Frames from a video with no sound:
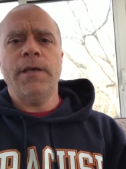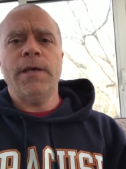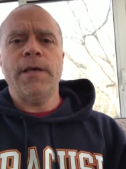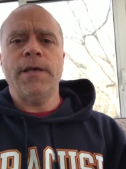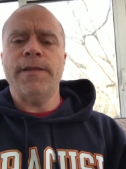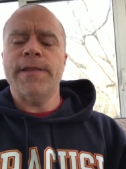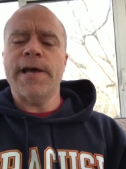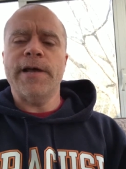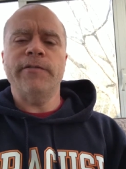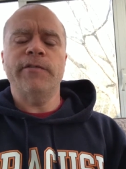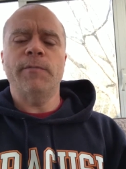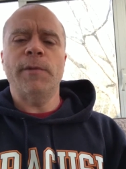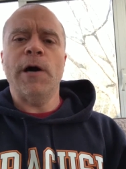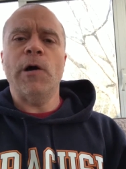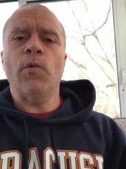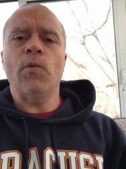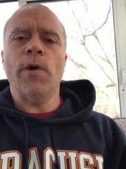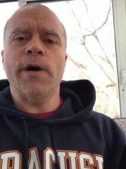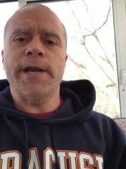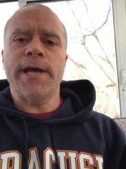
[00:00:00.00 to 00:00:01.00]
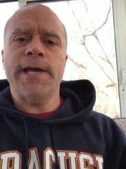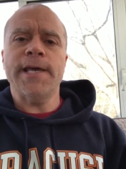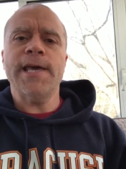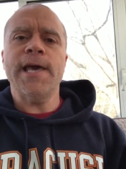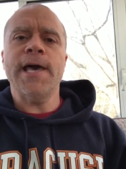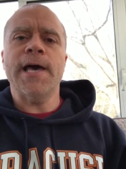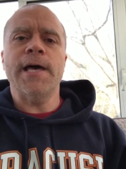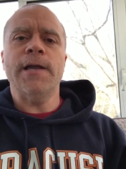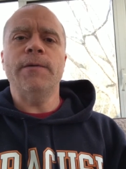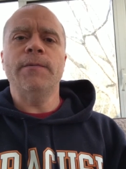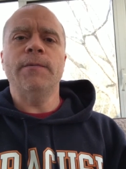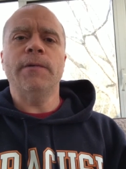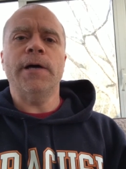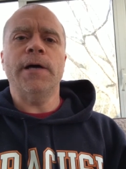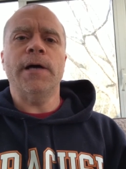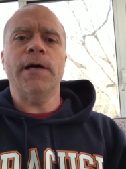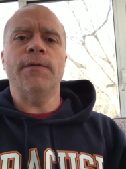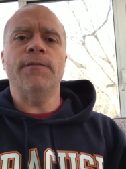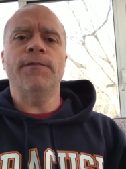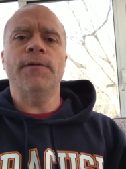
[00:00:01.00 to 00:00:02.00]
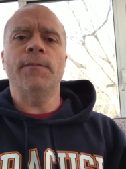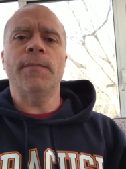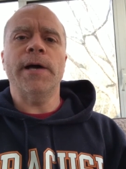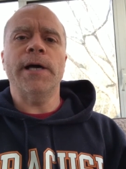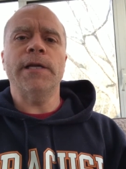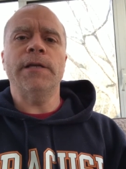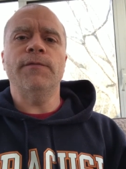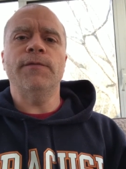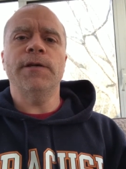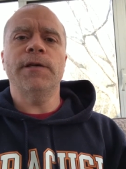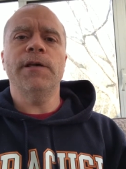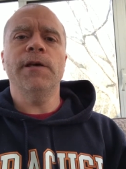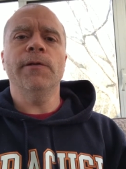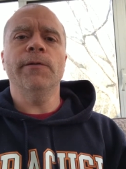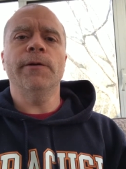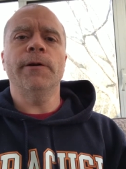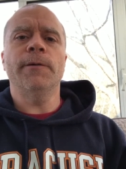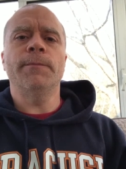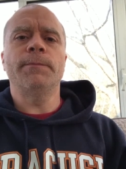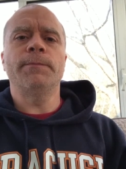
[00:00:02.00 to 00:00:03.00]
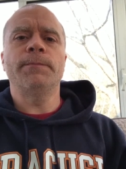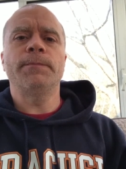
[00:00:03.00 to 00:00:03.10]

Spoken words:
And that's about what I get for Mind of a Killer.